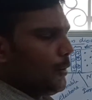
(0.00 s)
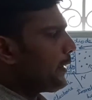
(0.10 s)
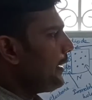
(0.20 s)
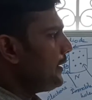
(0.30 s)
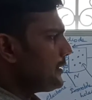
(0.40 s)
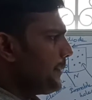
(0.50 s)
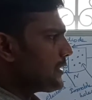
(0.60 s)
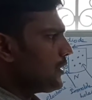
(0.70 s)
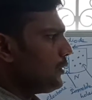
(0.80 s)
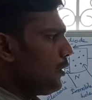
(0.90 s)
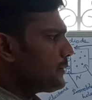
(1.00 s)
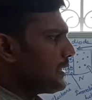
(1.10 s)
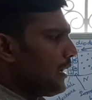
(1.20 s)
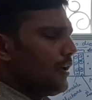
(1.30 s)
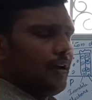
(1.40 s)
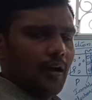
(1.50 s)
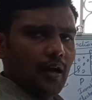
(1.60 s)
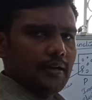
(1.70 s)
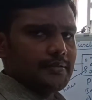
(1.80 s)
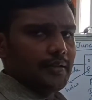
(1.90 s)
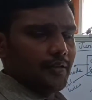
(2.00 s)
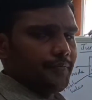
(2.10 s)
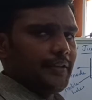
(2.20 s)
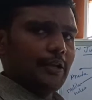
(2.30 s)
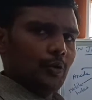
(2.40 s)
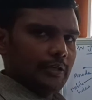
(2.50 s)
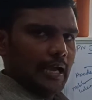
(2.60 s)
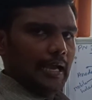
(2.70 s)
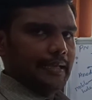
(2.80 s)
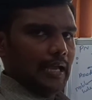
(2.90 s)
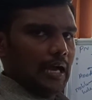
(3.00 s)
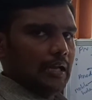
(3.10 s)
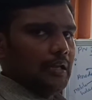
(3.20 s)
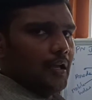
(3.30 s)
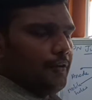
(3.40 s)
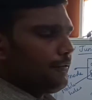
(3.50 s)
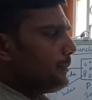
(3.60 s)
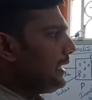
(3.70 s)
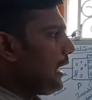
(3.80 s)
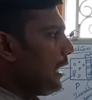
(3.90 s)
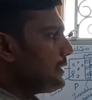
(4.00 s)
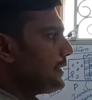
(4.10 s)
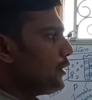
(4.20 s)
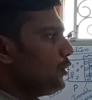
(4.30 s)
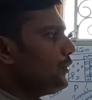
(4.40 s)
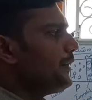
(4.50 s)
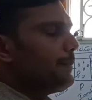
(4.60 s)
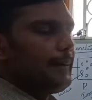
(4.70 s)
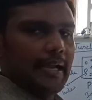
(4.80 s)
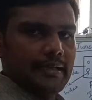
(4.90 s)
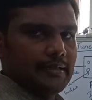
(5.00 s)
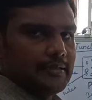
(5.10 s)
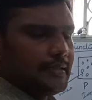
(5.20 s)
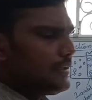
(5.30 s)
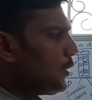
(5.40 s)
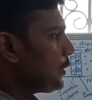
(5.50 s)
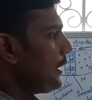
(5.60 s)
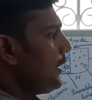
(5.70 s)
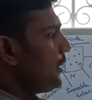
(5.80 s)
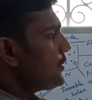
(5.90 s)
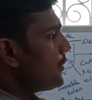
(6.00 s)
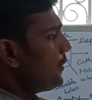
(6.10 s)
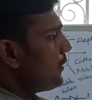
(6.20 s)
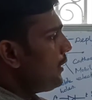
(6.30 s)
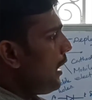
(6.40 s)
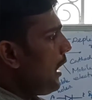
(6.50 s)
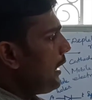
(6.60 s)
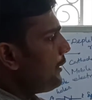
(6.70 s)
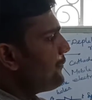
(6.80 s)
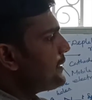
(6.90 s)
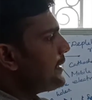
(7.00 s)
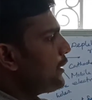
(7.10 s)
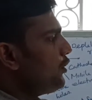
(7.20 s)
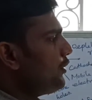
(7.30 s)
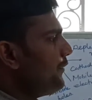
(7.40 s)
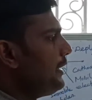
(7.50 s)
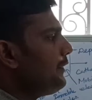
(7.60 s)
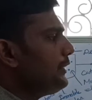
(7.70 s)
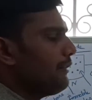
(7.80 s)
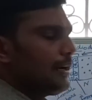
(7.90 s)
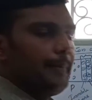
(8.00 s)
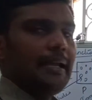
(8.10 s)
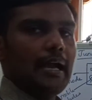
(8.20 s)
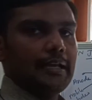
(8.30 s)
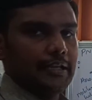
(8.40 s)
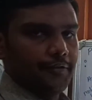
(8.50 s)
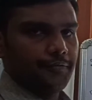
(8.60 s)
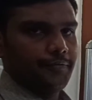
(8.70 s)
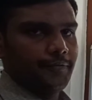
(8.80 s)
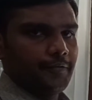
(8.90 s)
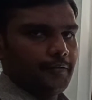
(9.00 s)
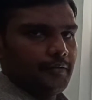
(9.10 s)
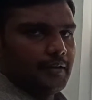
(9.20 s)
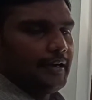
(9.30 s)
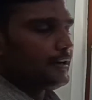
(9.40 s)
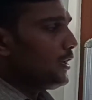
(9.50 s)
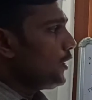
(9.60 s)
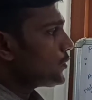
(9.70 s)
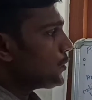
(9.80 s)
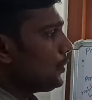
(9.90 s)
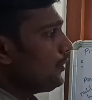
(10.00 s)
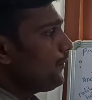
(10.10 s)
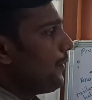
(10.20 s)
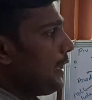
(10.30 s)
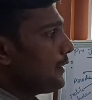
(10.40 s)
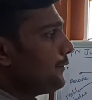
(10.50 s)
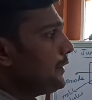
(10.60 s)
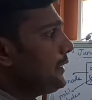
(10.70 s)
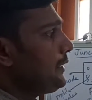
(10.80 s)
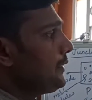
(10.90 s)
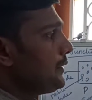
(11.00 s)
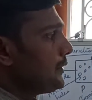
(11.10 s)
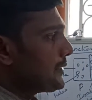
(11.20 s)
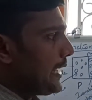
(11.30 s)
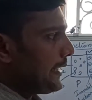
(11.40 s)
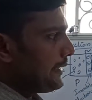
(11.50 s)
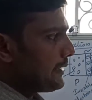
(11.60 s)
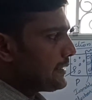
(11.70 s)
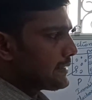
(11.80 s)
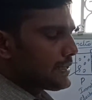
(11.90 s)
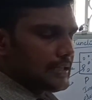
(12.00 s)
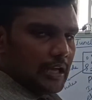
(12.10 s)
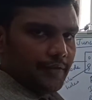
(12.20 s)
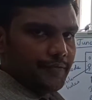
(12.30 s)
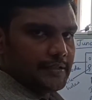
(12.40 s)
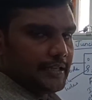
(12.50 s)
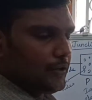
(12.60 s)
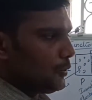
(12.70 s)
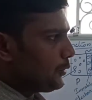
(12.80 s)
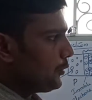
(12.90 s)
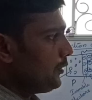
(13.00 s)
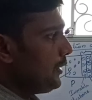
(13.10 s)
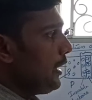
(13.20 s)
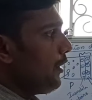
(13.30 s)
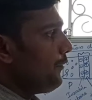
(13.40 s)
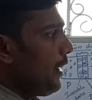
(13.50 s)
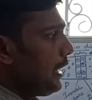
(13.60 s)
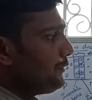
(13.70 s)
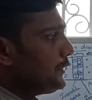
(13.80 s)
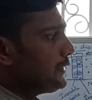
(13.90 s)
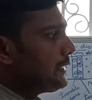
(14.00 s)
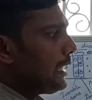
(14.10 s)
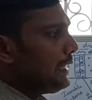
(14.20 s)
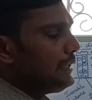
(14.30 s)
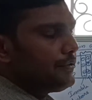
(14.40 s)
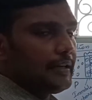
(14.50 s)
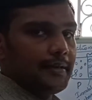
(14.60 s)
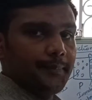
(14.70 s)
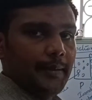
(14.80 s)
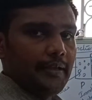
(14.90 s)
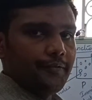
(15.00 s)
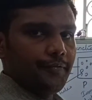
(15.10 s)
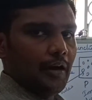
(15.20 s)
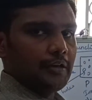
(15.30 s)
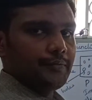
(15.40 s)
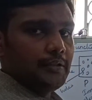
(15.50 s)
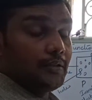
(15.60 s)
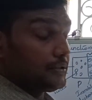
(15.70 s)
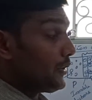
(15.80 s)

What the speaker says: Okay, this is based on the Ohm's law. R is V equal to IR. From that R is equal to V by I. Is it not? So RF is equal to VF divided by IF, right? So forward static resistance RF is equal to forward current divided by forward